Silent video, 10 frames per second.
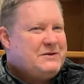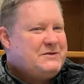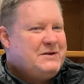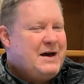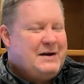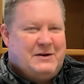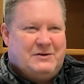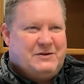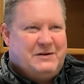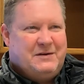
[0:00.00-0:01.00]
It's not
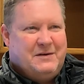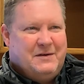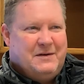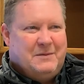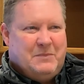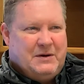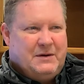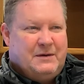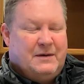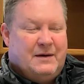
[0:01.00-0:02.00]
easy
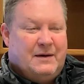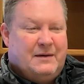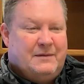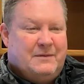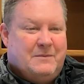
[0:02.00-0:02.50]
being uh,